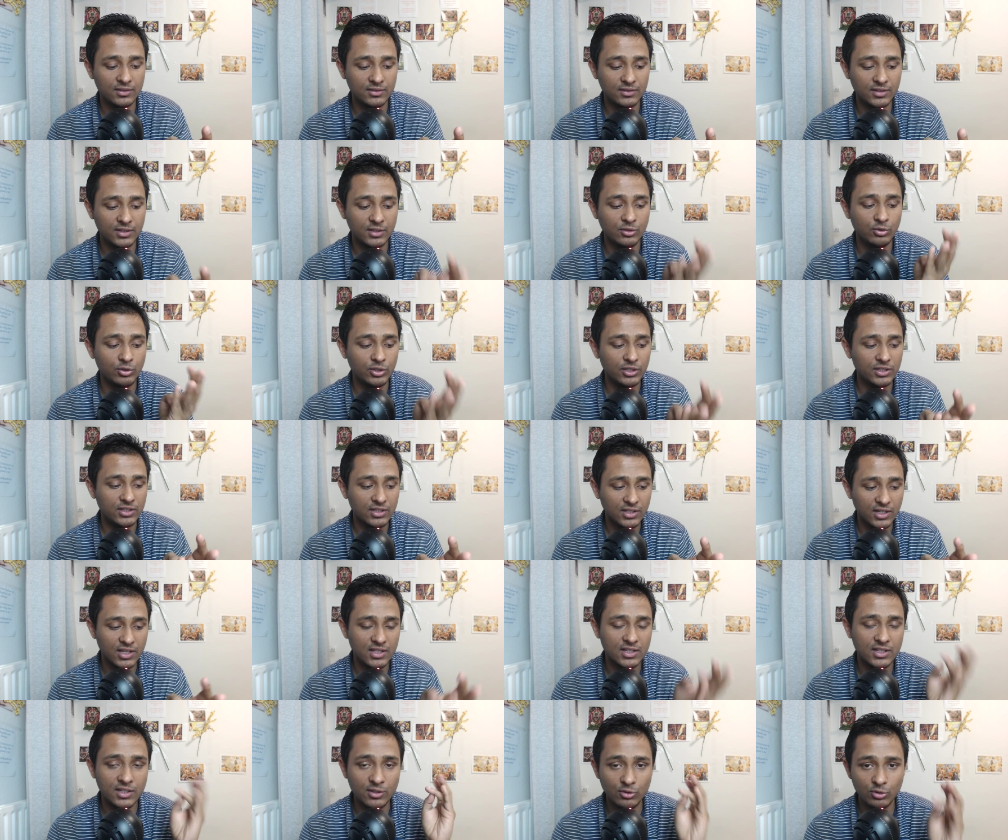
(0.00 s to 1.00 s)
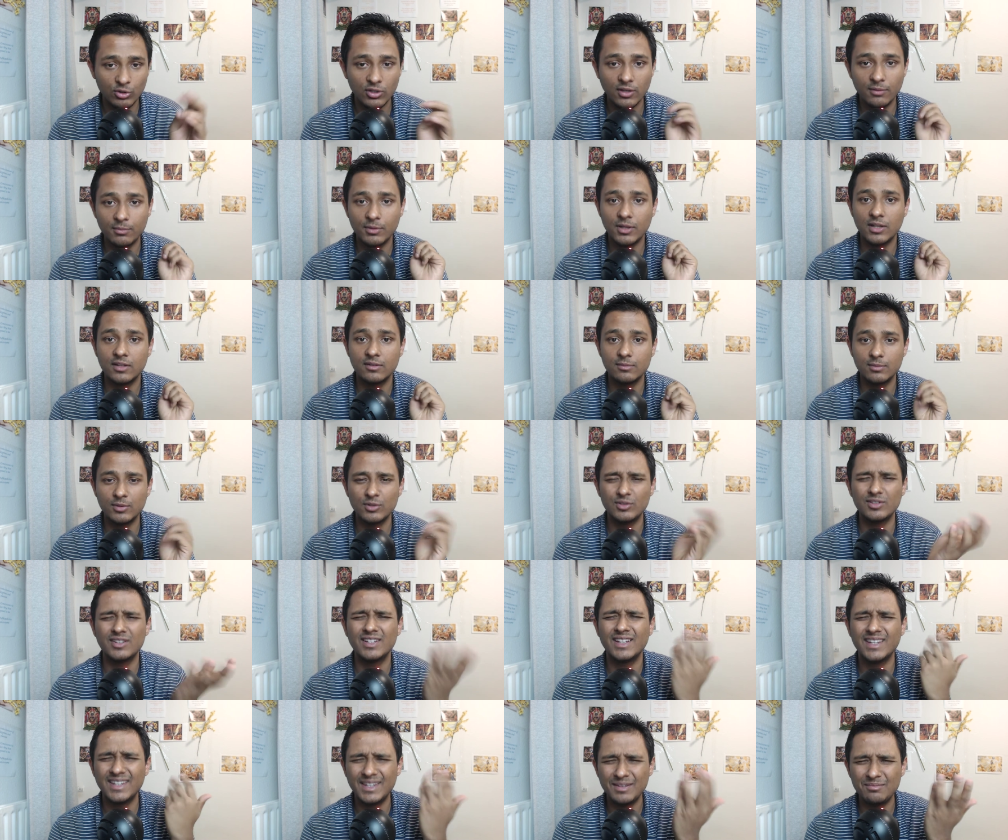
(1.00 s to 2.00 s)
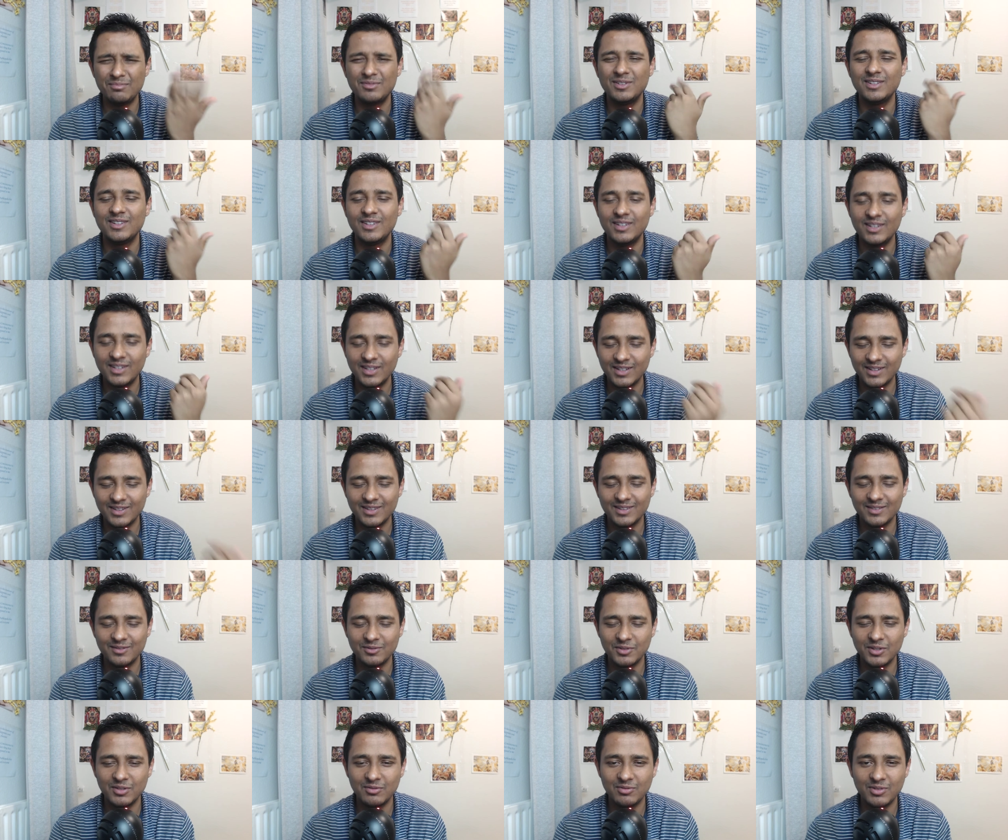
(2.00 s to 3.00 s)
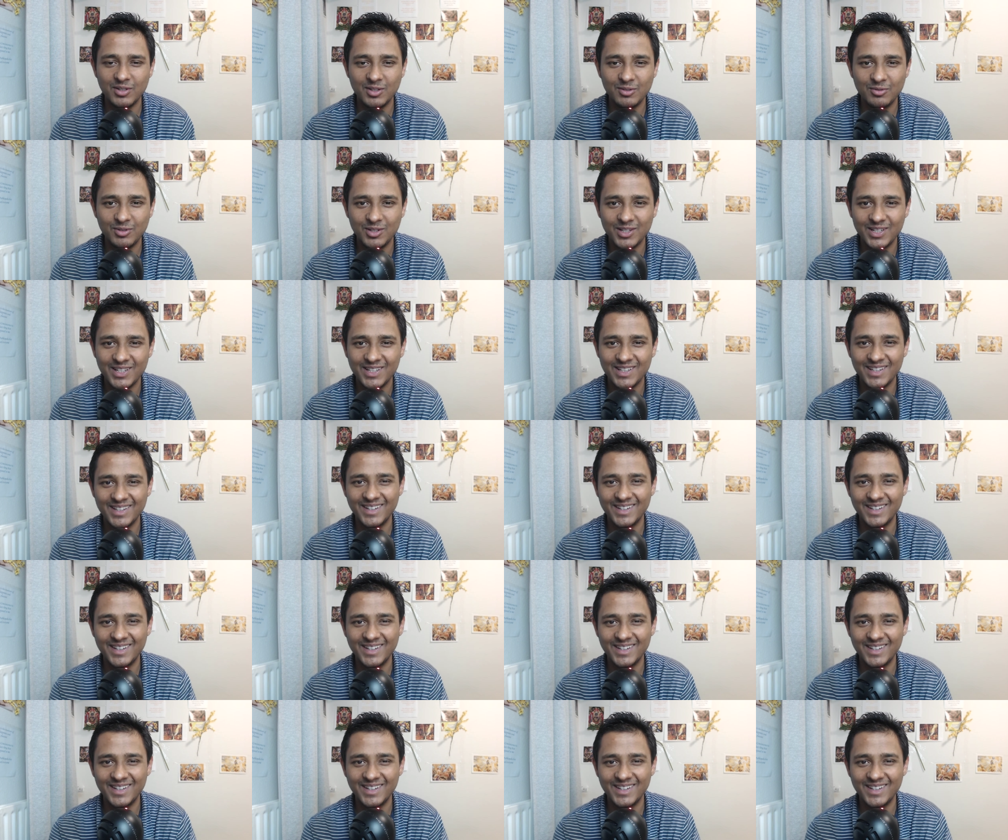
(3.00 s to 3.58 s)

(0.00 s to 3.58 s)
they know Indra, they know Yamaraj because they keep visiting very frequently.